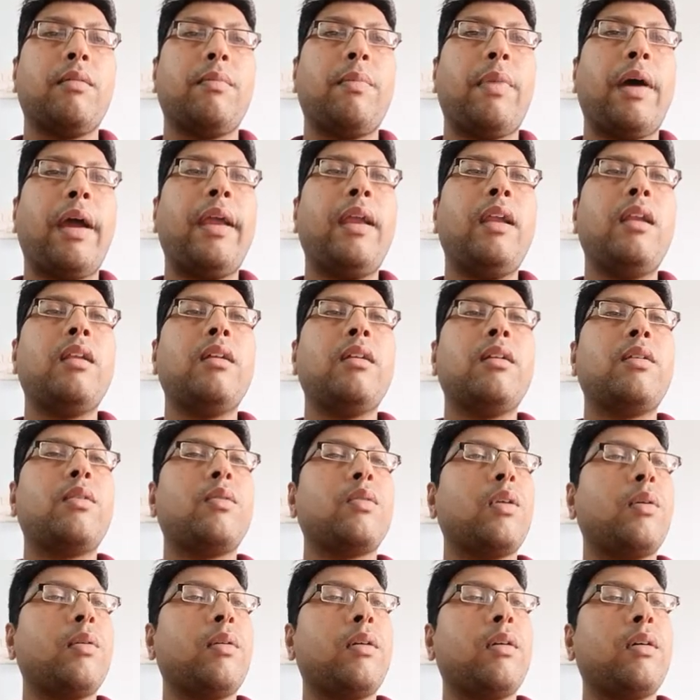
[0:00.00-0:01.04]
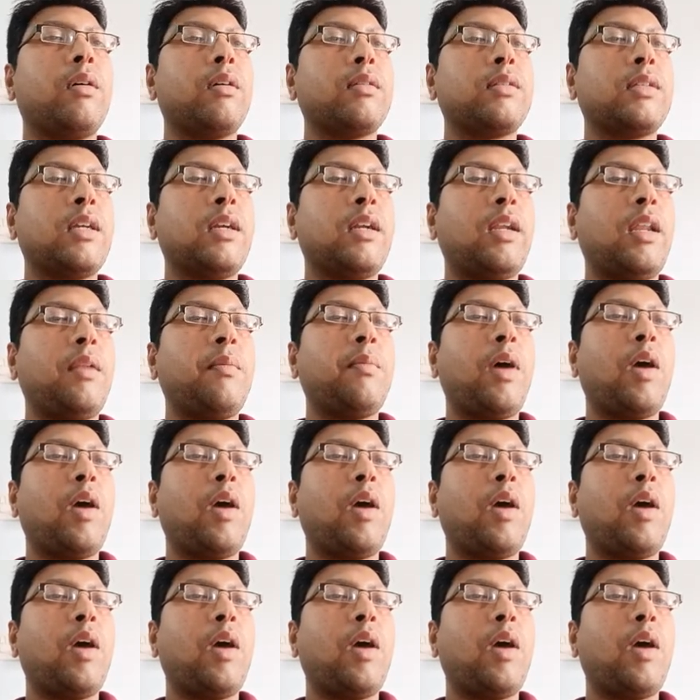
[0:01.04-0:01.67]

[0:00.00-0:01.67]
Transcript: bind to the certain